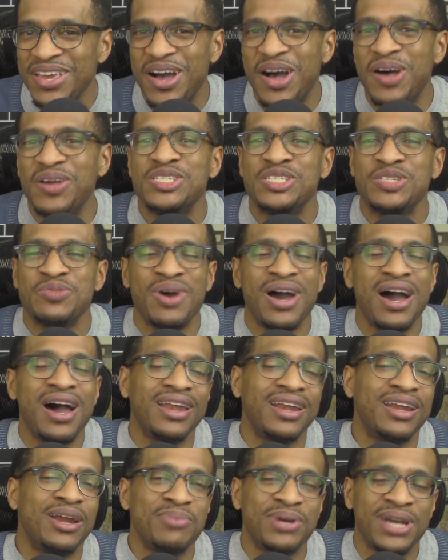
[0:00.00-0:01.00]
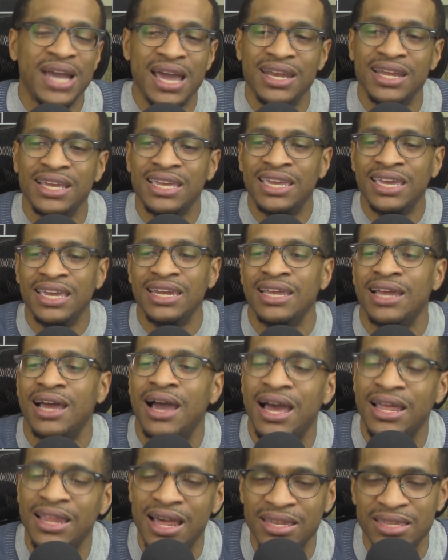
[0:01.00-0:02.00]
I'm smiling, I'm kind of giddy.
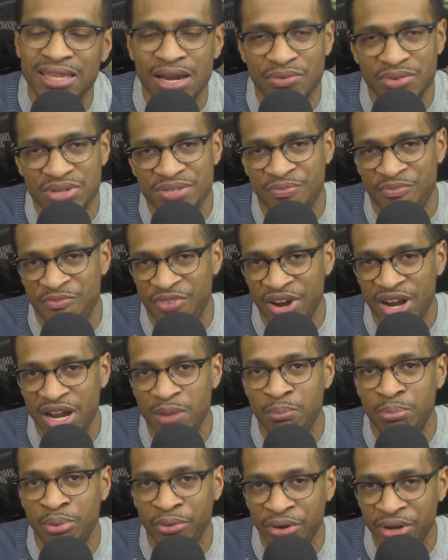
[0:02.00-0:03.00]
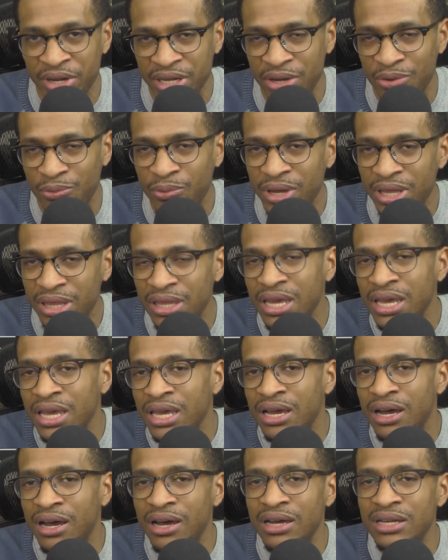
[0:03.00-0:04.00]
I I thought it was very brilliant with
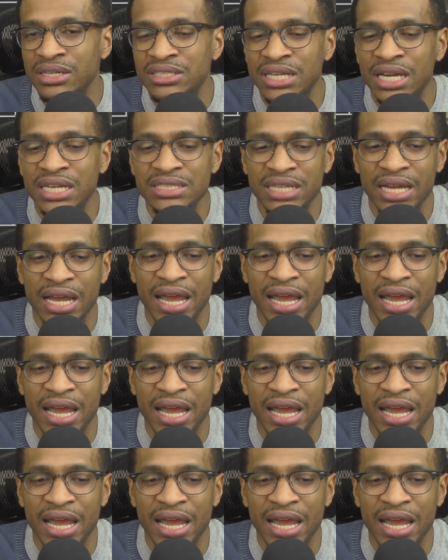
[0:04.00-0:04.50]
uh, J J.